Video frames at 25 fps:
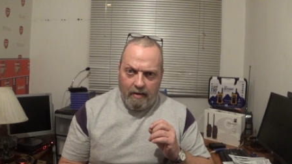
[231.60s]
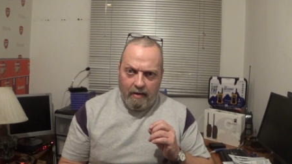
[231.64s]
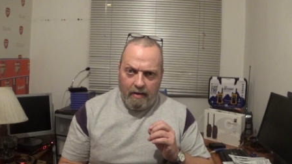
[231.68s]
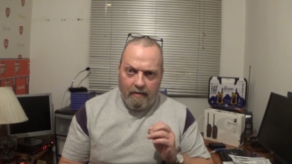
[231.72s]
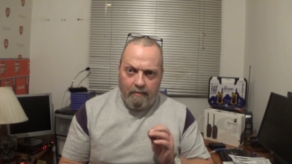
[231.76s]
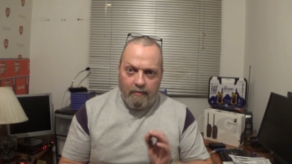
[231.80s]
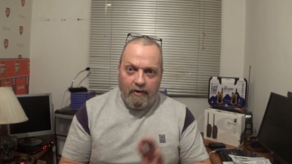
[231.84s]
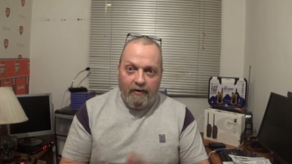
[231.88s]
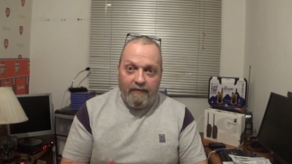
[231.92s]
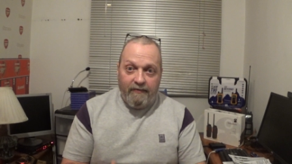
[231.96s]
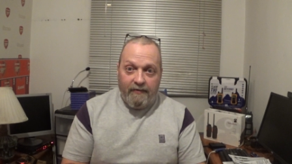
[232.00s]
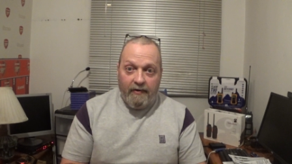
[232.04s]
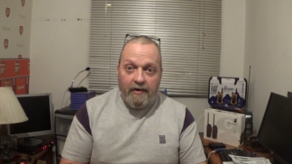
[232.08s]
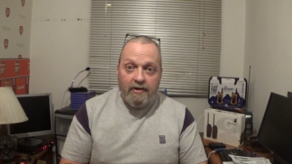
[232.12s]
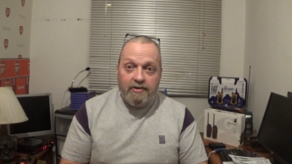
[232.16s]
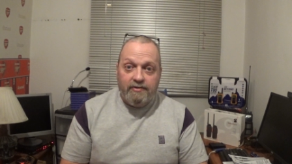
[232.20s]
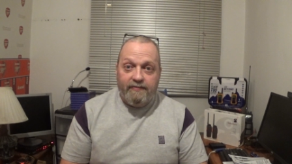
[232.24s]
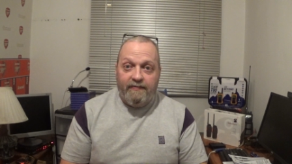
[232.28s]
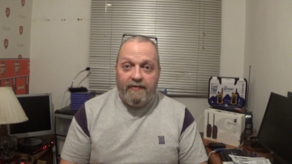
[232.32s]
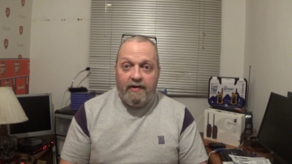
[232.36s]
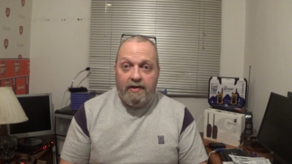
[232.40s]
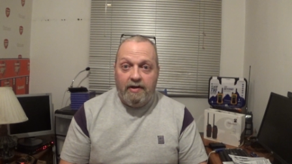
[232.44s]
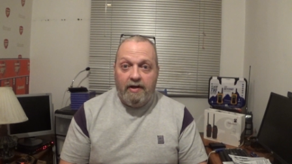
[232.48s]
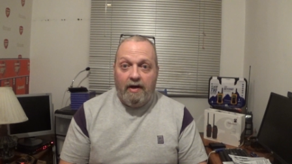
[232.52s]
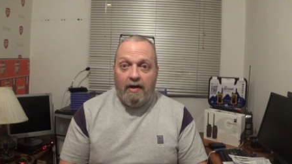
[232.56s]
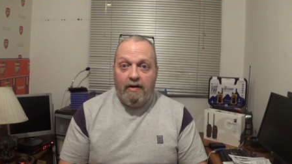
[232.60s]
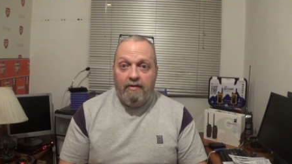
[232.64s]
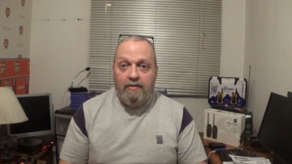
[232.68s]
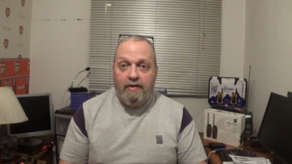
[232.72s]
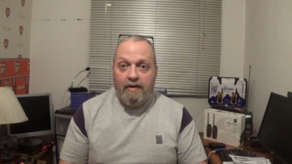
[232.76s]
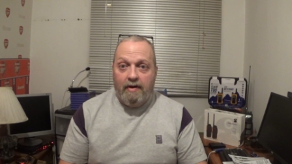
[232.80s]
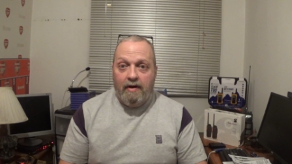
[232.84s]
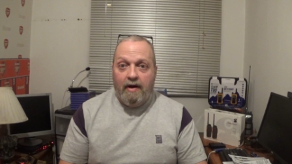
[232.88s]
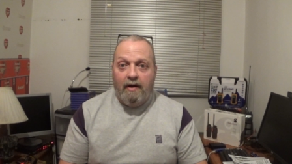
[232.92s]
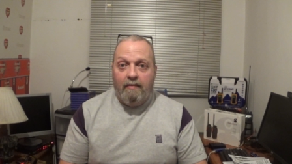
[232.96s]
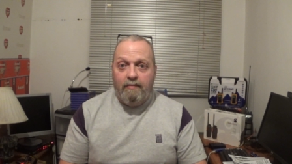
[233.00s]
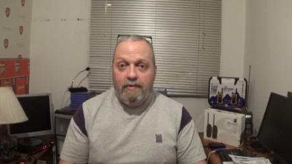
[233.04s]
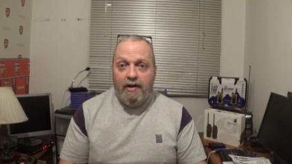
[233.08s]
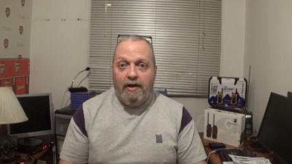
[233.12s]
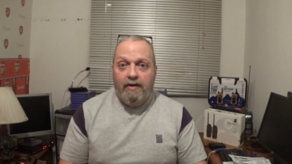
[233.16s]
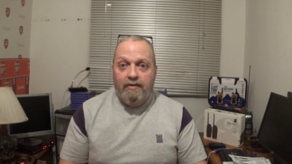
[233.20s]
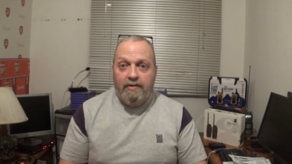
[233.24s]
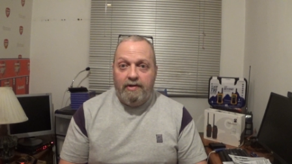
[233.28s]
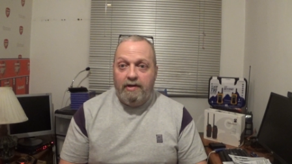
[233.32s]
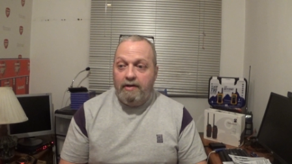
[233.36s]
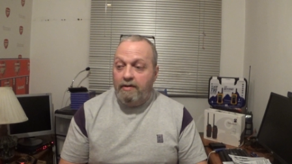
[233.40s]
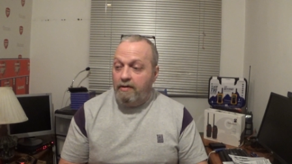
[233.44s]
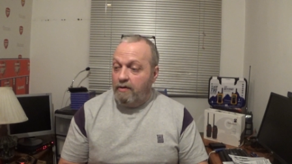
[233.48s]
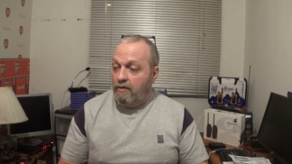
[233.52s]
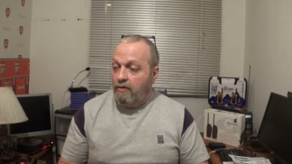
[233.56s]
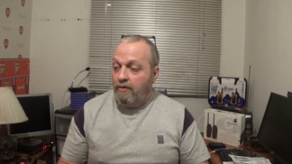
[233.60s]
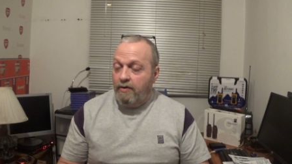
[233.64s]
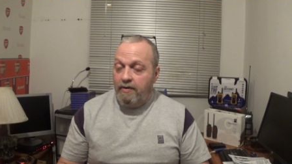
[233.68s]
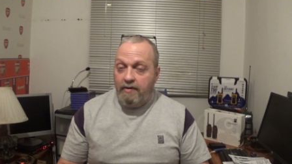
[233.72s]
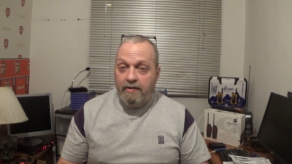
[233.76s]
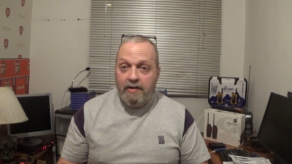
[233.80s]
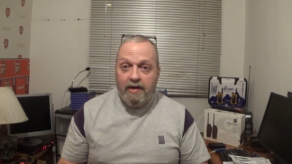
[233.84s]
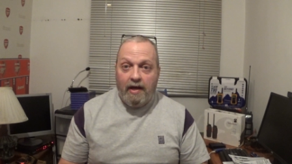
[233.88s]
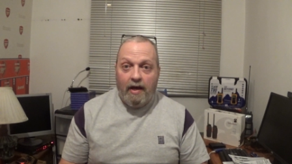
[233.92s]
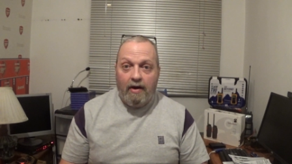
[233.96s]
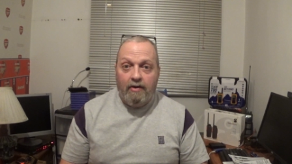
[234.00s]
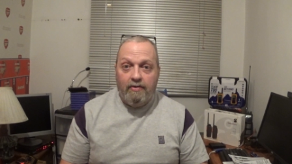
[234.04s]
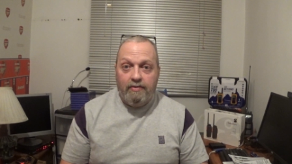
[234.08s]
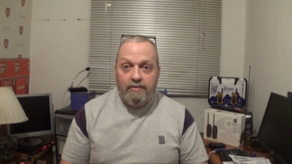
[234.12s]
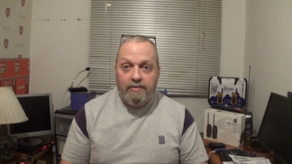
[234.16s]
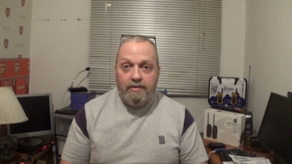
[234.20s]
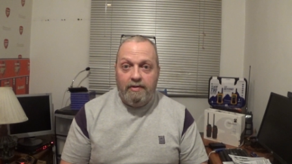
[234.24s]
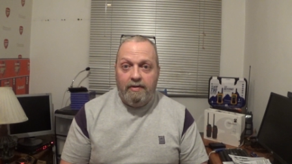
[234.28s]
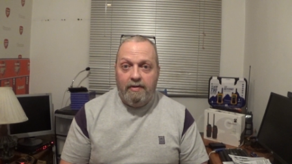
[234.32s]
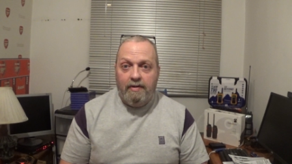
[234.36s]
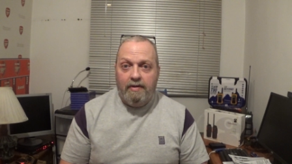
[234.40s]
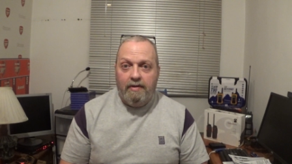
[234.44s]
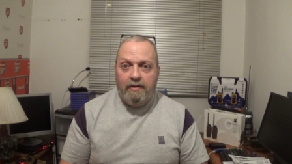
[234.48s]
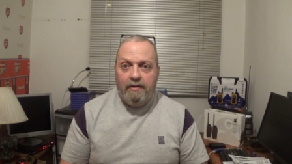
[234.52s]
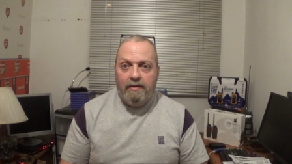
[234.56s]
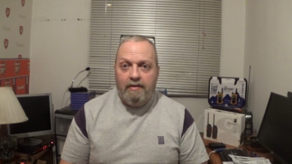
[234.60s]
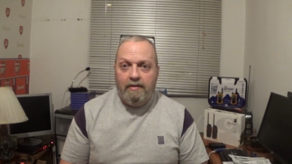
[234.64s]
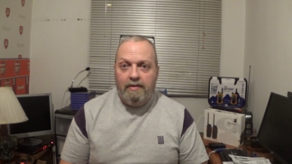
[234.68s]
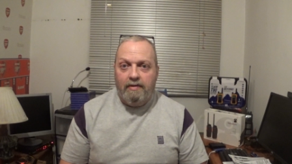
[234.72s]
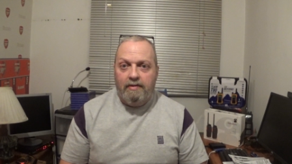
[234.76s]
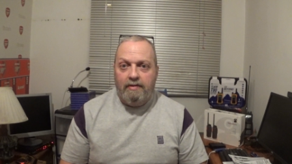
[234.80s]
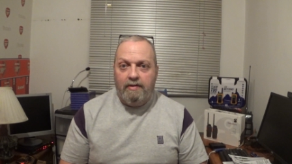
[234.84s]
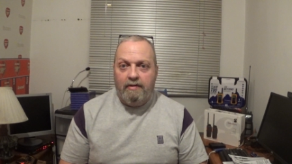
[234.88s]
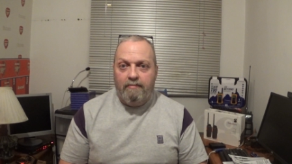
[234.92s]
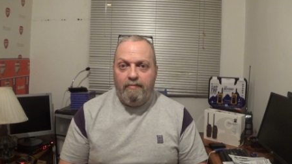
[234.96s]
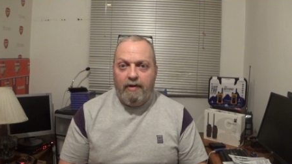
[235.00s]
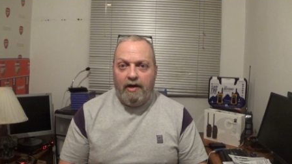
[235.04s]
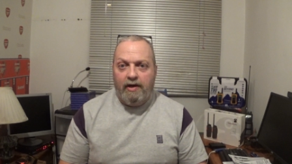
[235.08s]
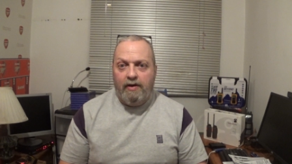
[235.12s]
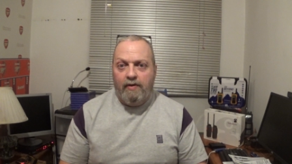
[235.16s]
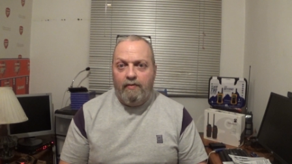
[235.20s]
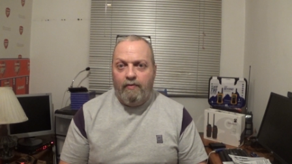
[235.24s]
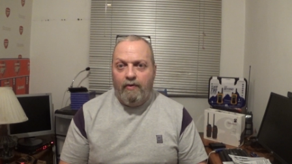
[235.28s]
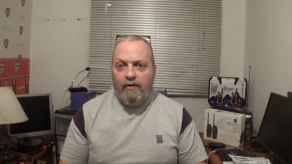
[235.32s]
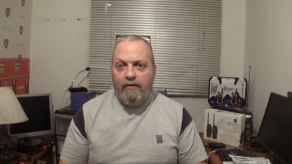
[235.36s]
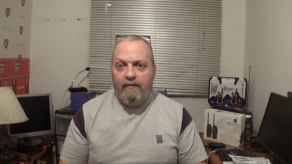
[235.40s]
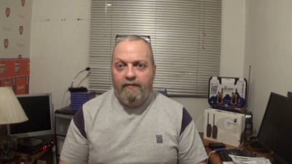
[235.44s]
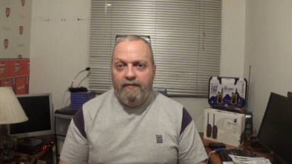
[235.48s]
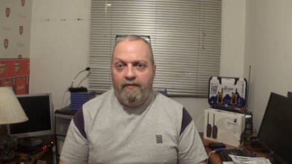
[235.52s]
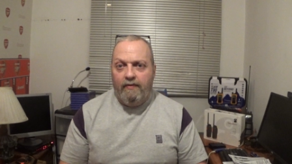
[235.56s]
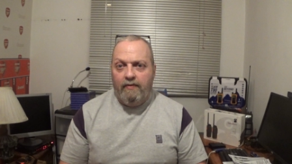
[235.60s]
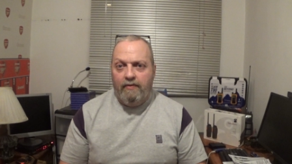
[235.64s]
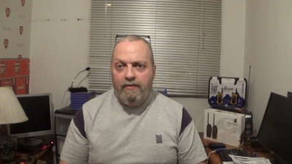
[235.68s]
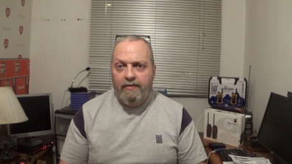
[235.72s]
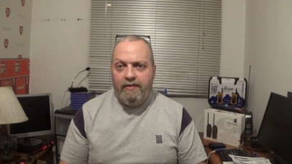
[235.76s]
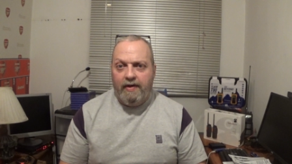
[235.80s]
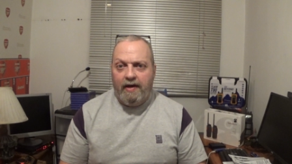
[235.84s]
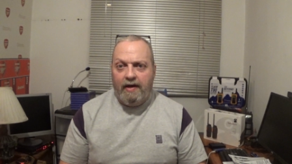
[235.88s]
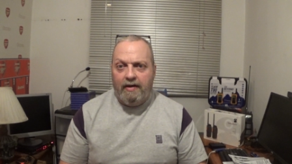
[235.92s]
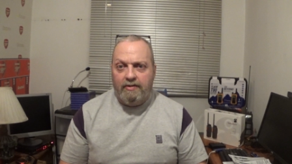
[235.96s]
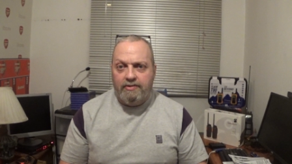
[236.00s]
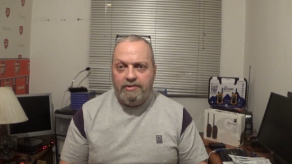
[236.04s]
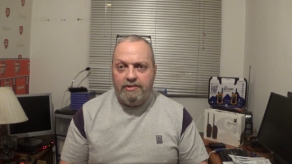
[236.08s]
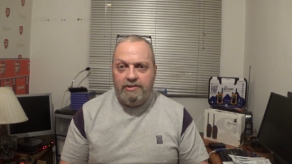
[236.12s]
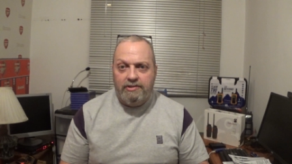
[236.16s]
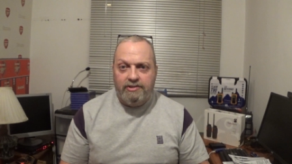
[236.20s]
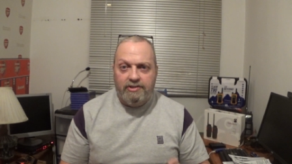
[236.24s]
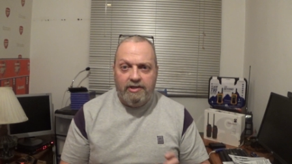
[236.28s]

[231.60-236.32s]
And my first video that I uploaded, I already owned the Megawat 4000.